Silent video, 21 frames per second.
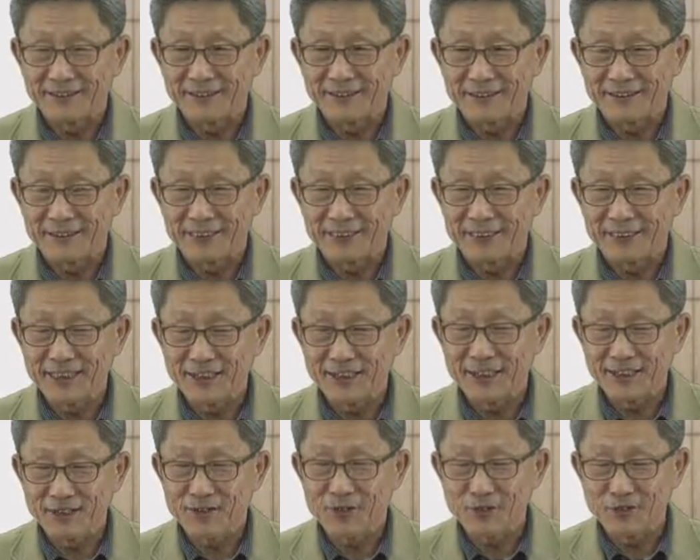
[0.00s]

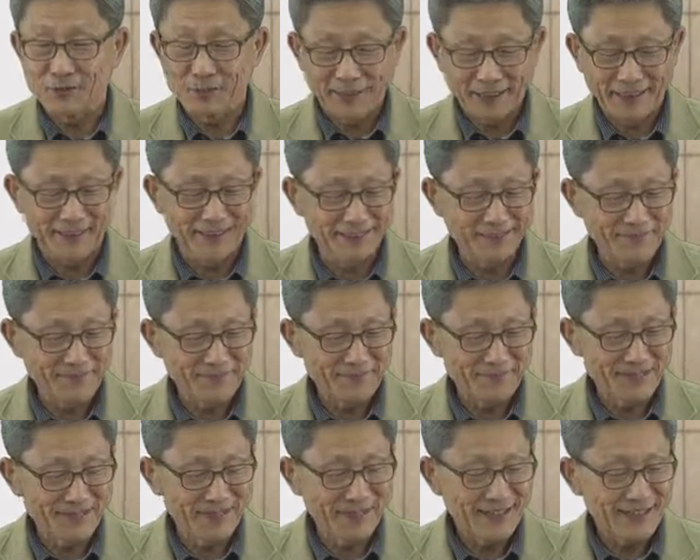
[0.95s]
in cubic.
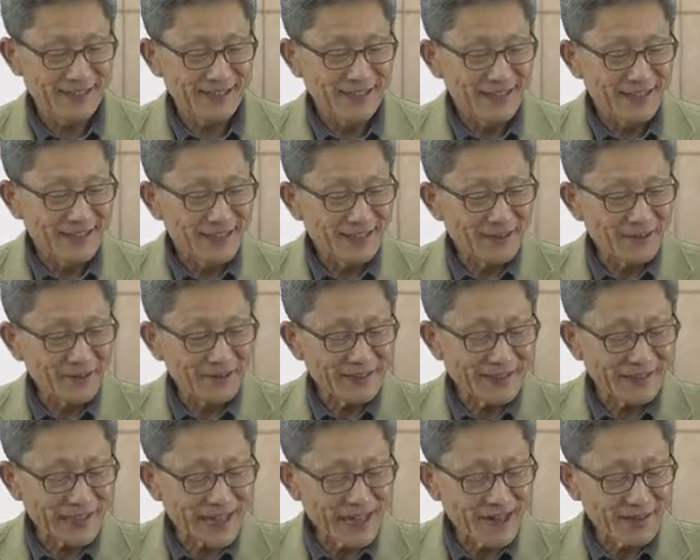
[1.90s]
Okay,
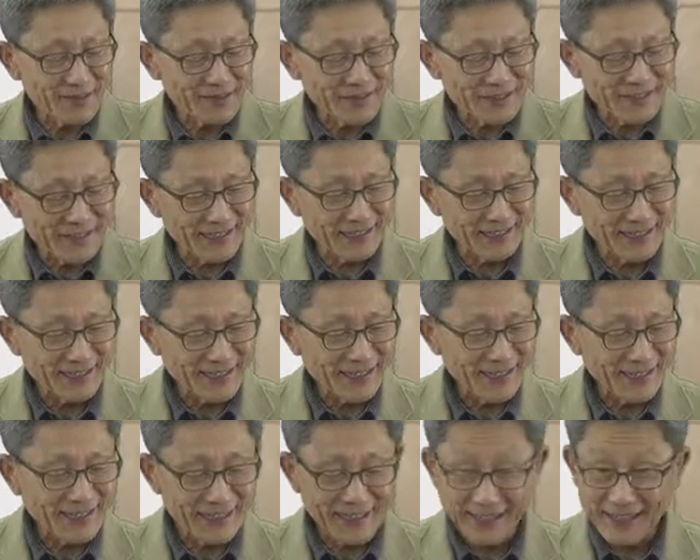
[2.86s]
now again,
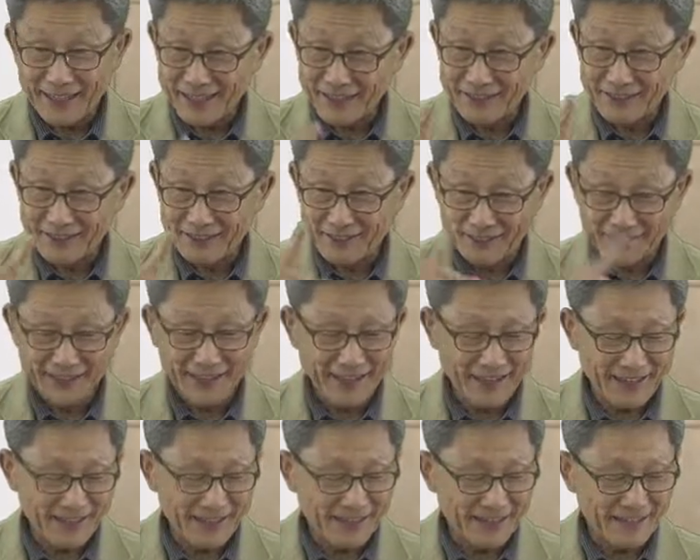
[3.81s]

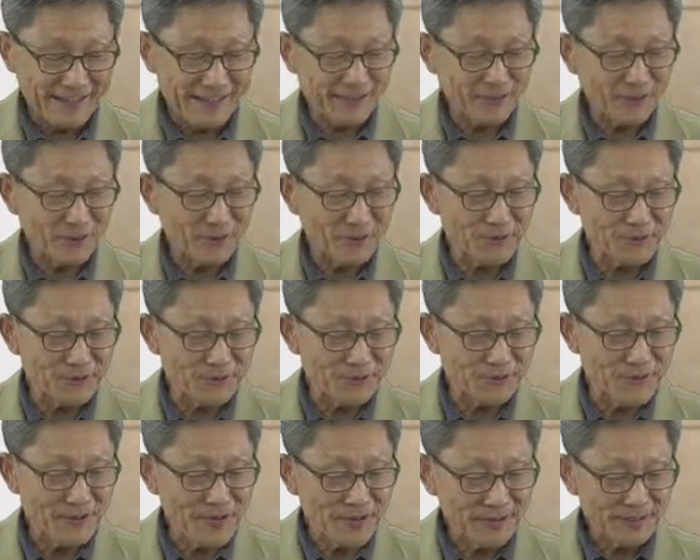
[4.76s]
as I told you,
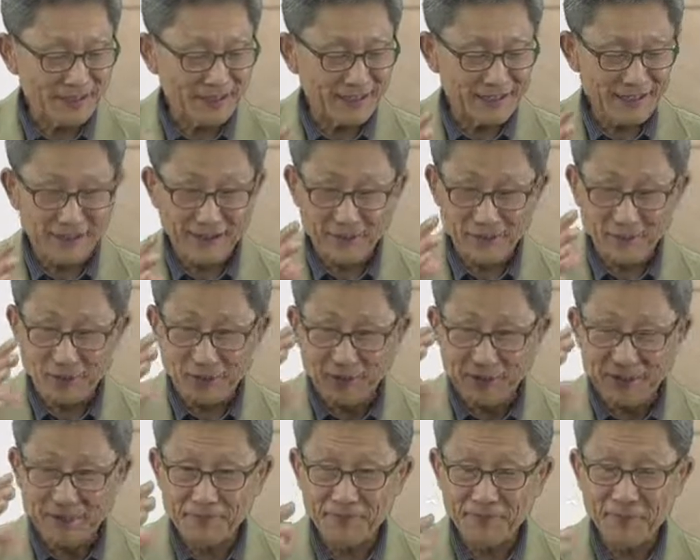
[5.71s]
there are
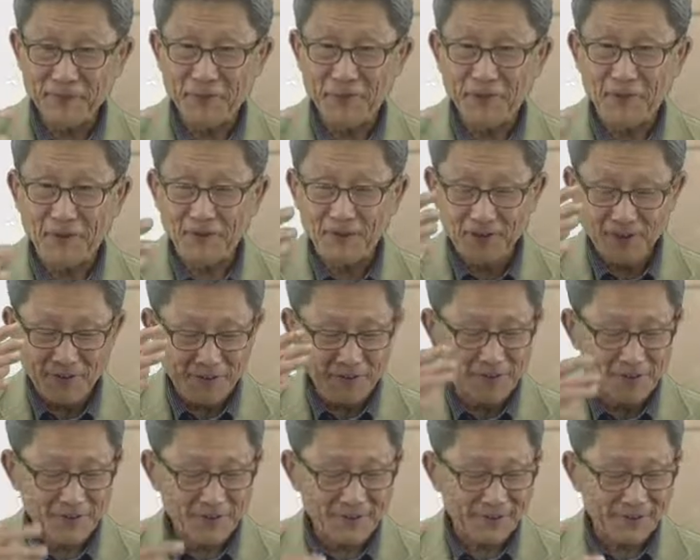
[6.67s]
only 4
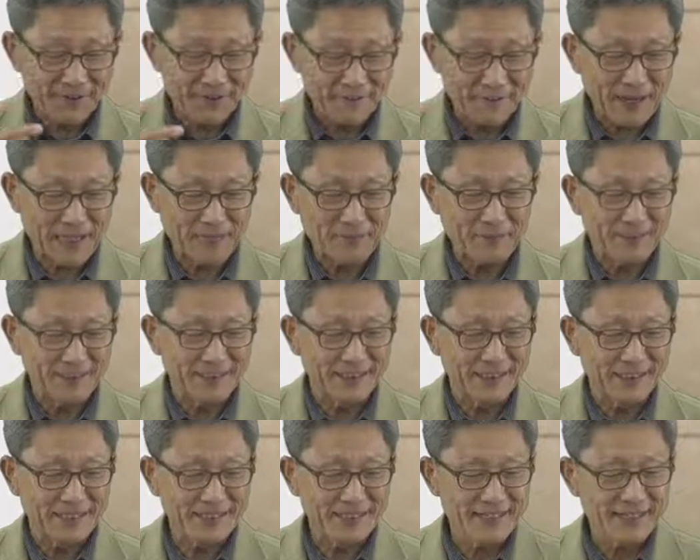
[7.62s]

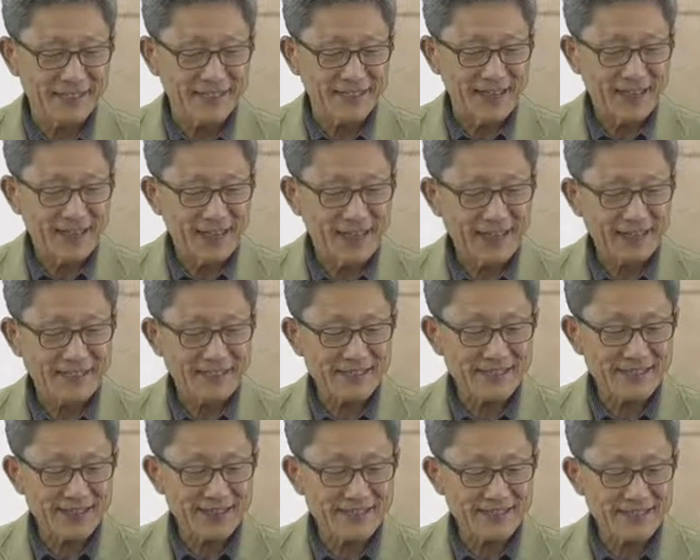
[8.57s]
possibilities:
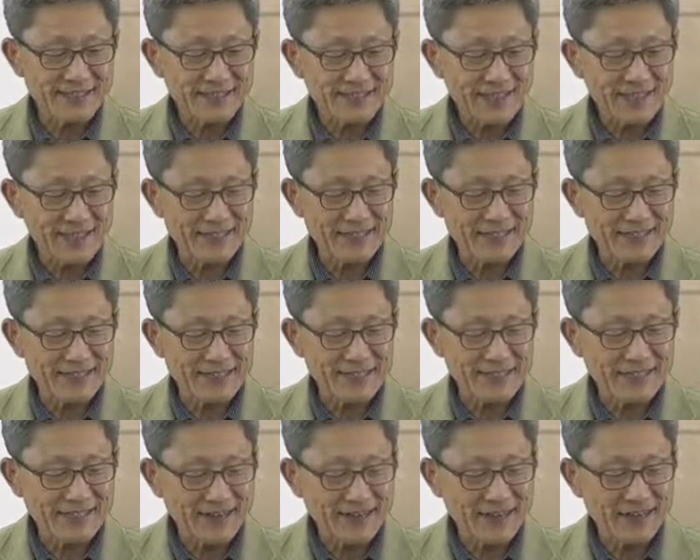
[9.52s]
SS, SI,
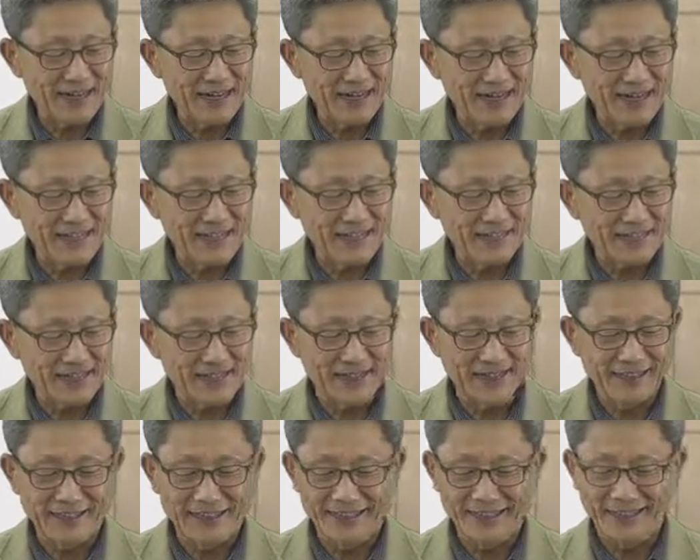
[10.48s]
IS, II.
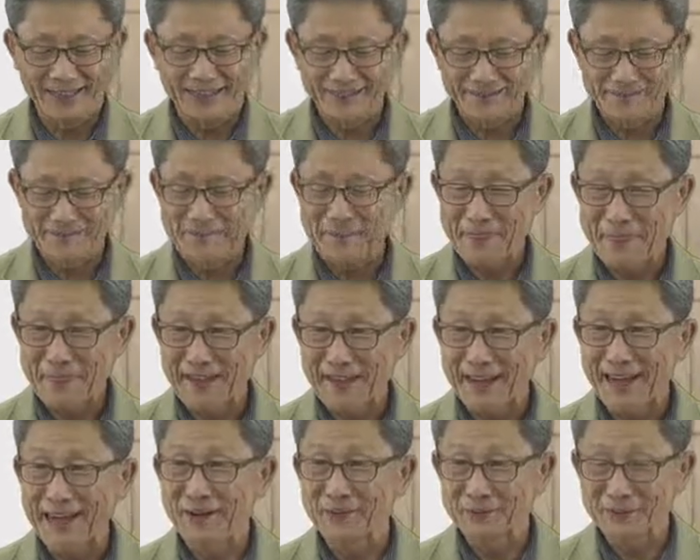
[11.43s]

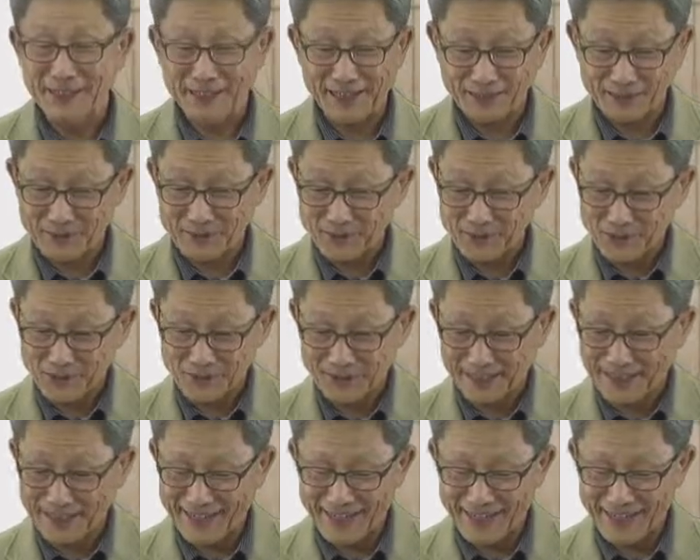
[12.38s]
I would like you to try,